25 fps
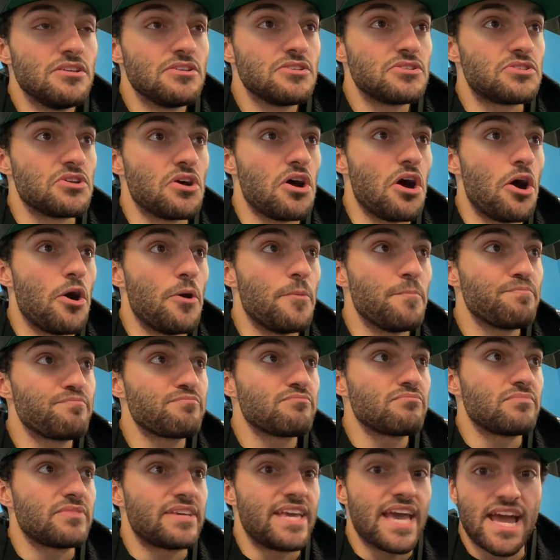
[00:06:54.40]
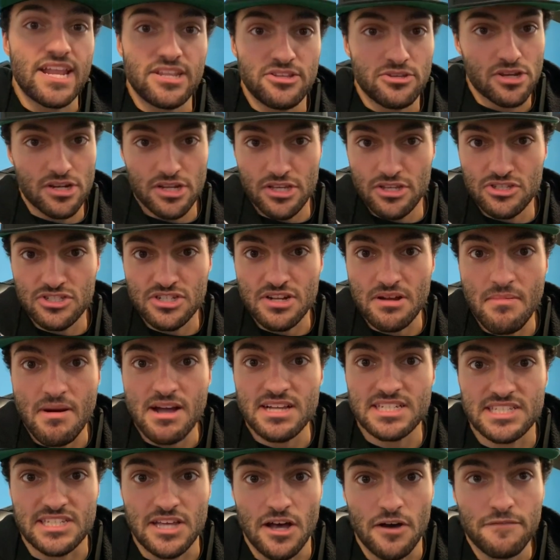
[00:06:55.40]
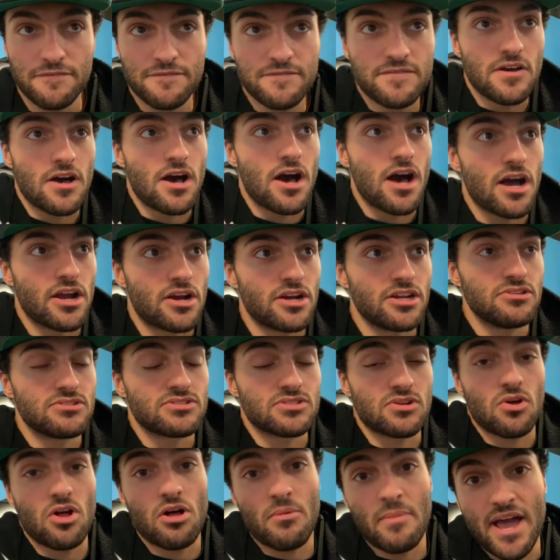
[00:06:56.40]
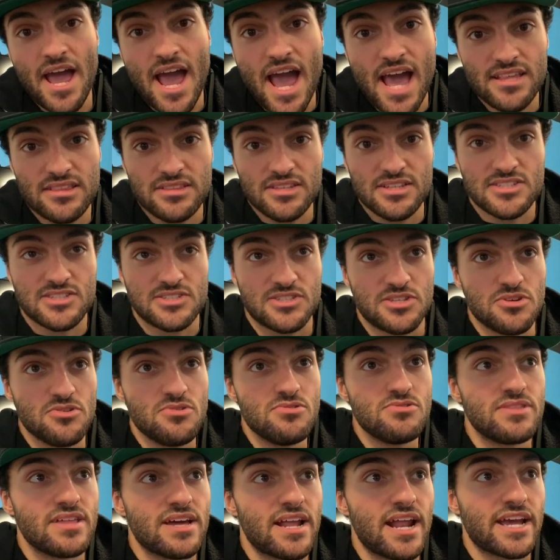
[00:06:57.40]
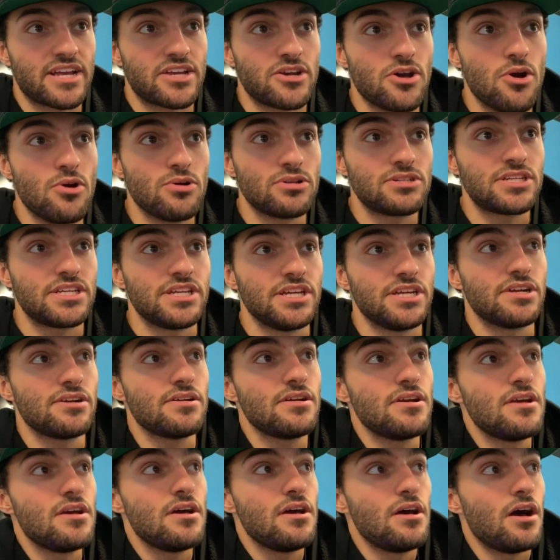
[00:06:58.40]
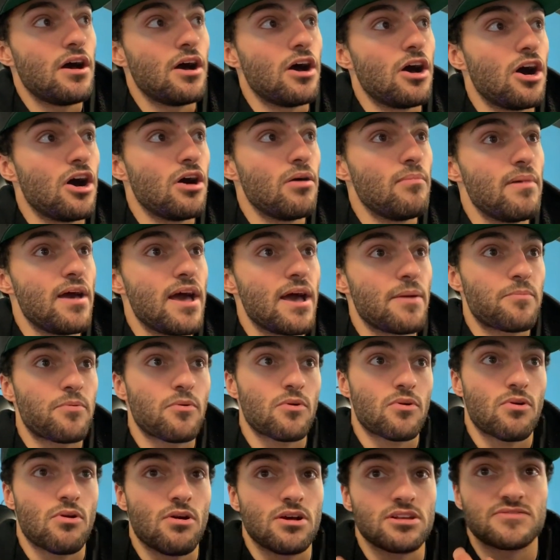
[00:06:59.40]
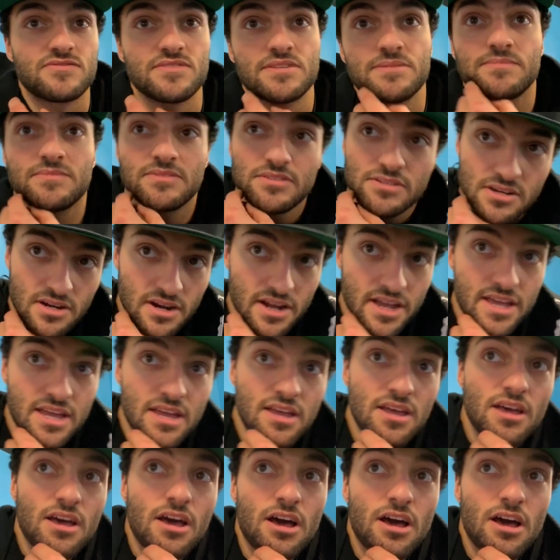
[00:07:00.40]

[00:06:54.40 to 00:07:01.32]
So again, you're gonna use it on myself. I'm gonna use it on all my athletes too that I coach here at Pro CrossFit, all right?